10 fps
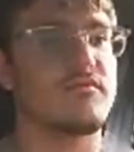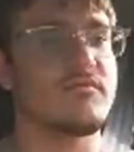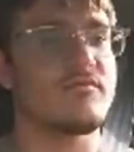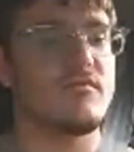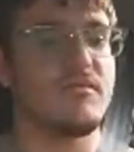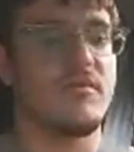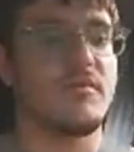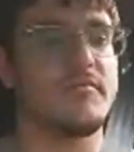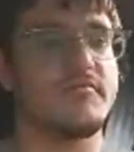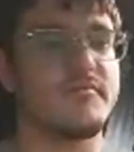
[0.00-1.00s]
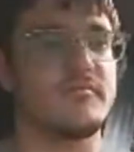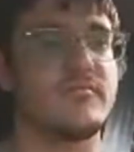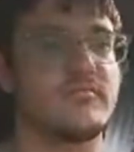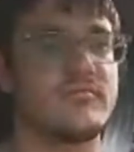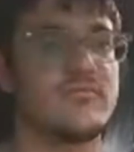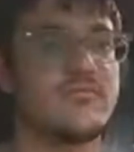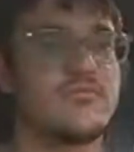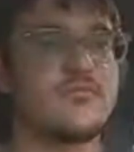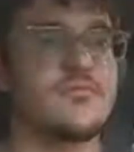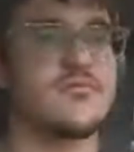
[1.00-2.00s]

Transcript: But there's a lot of money in Elberton.